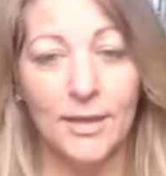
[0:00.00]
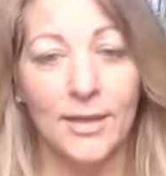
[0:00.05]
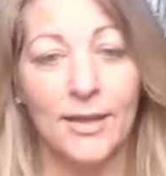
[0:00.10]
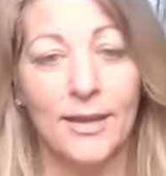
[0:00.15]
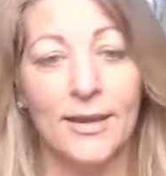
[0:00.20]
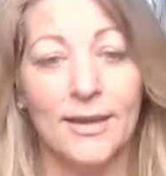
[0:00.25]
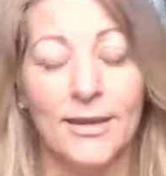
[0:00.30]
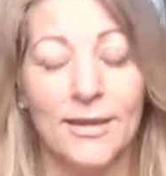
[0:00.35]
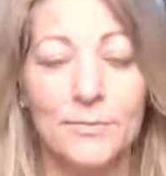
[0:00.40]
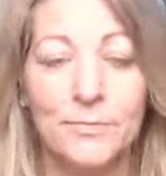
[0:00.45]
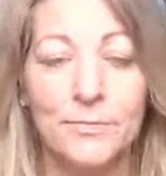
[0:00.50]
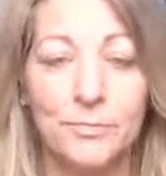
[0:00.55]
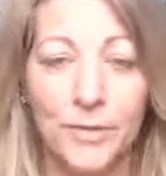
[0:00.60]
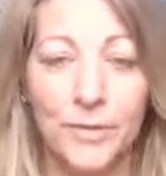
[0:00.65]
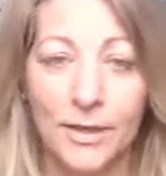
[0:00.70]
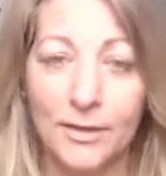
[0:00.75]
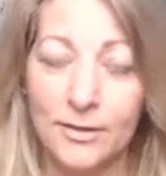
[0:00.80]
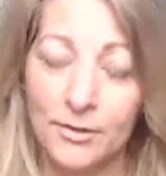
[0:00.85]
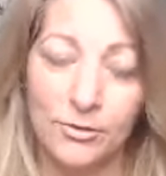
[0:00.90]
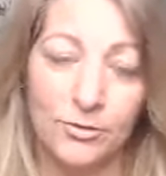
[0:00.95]
Um,
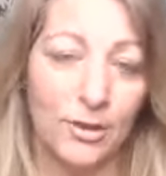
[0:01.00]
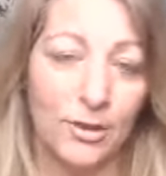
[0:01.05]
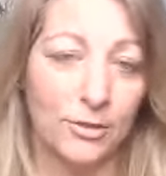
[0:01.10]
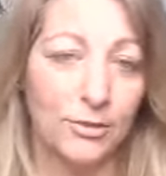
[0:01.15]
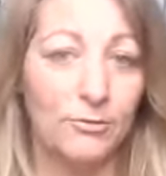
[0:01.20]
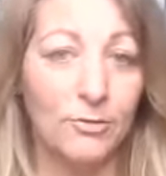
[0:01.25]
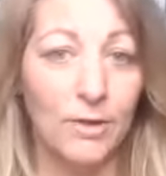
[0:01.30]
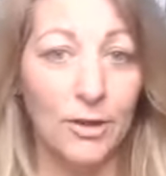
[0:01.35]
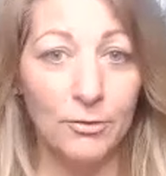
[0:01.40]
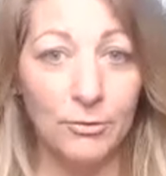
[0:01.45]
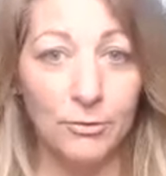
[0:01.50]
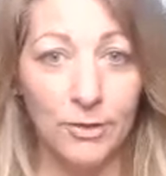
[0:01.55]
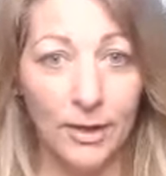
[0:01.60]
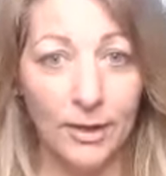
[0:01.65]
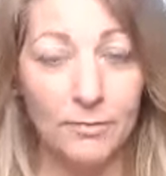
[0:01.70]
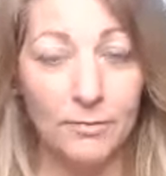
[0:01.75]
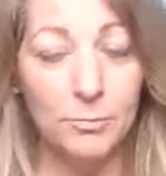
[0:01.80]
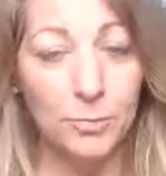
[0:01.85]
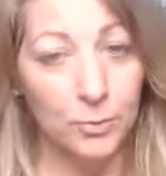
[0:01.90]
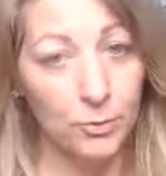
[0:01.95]
and there's nothing wrong with
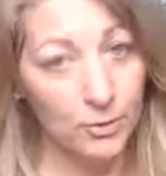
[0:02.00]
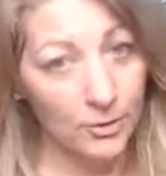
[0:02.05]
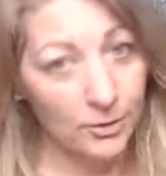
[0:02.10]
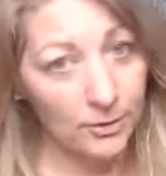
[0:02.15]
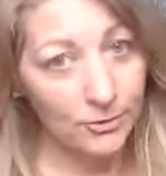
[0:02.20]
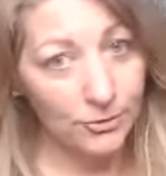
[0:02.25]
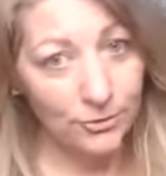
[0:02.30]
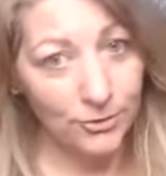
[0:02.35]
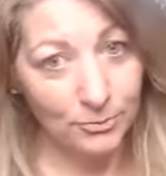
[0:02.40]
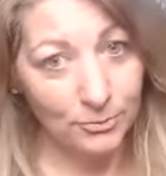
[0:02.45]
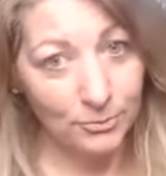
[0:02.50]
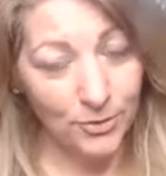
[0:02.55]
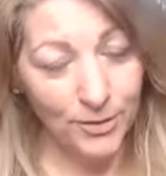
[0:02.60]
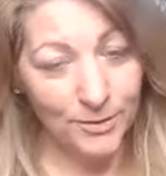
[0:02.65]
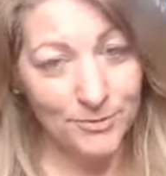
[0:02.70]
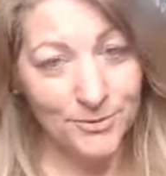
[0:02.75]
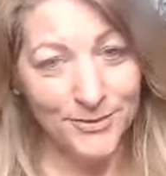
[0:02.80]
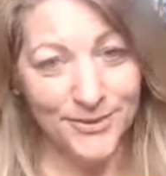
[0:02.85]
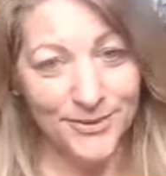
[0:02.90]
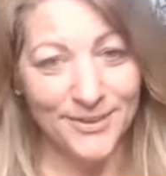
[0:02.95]
that. Boring is
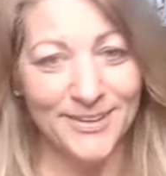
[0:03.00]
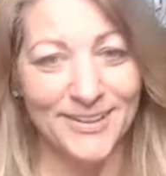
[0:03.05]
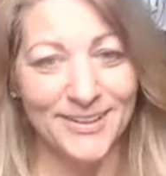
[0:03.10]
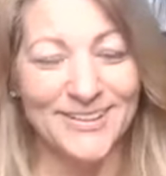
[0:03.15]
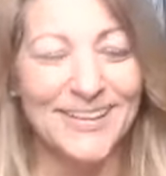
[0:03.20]
sometimes good.